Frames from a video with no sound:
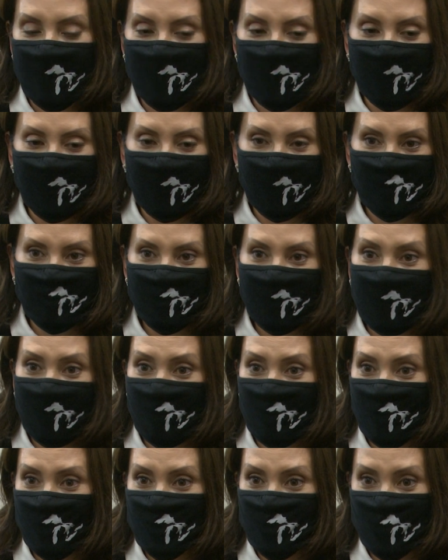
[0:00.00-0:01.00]

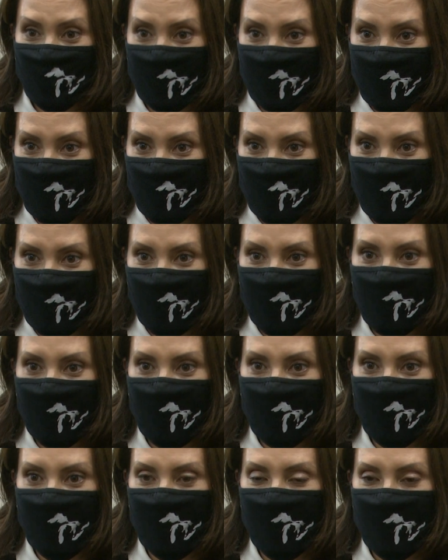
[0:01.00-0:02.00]
how we're treating one
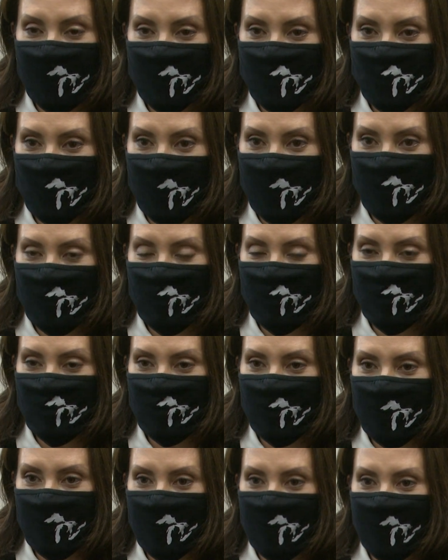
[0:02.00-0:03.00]
another, and that's why I'm
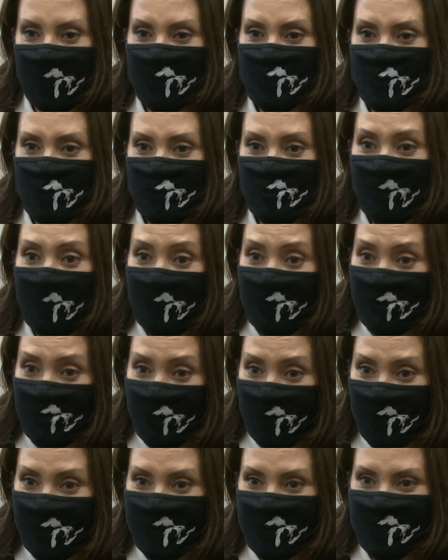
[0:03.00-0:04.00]
being extra
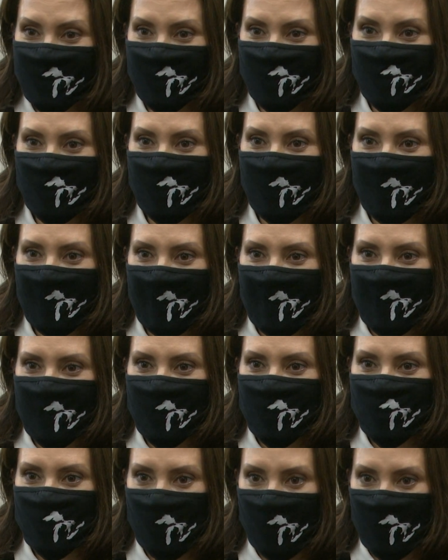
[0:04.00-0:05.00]
mindful to
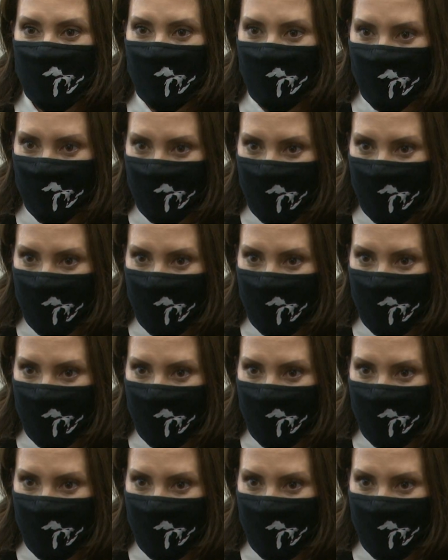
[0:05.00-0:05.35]
show a little